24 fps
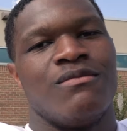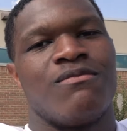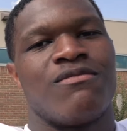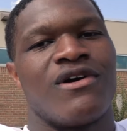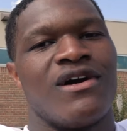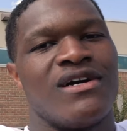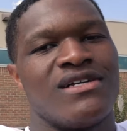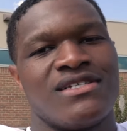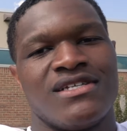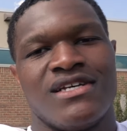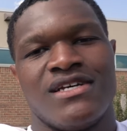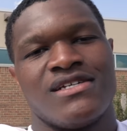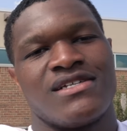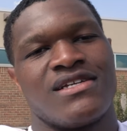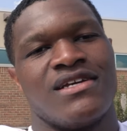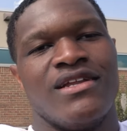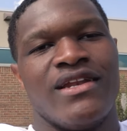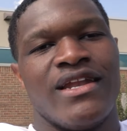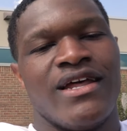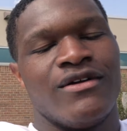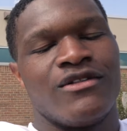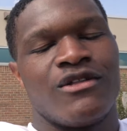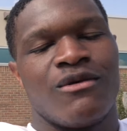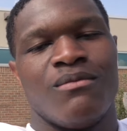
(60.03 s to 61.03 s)
the process,
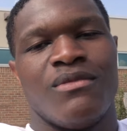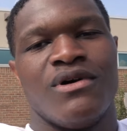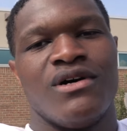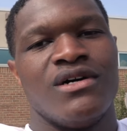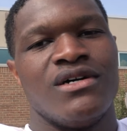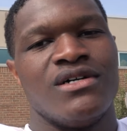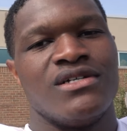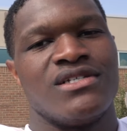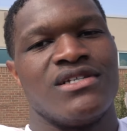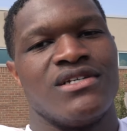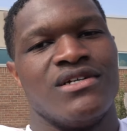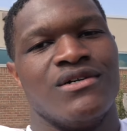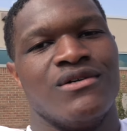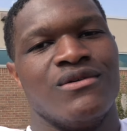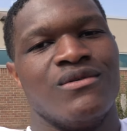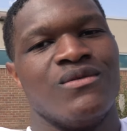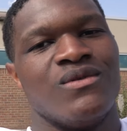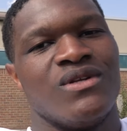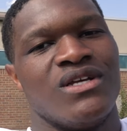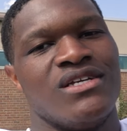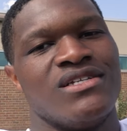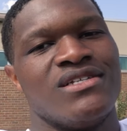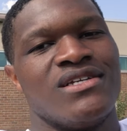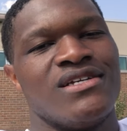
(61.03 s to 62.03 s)
getting out the mud. So
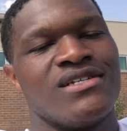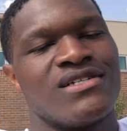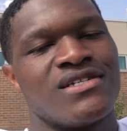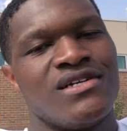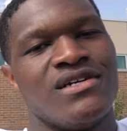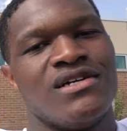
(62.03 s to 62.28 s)
it's